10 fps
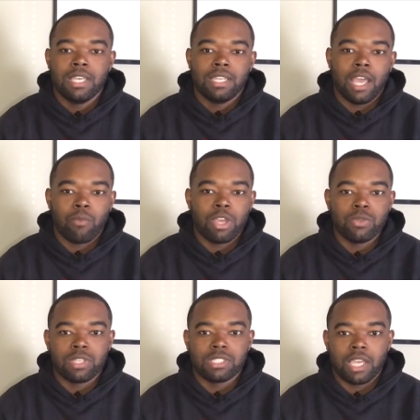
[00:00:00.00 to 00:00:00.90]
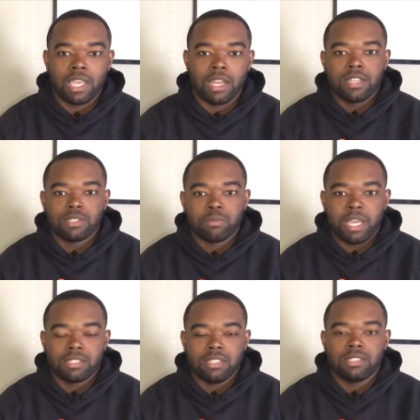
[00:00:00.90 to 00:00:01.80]
That way you can check it out. So
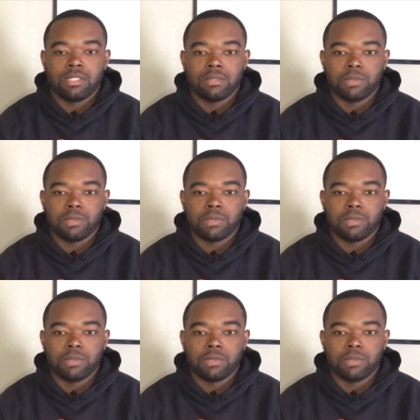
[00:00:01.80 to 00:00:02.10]
back to the system.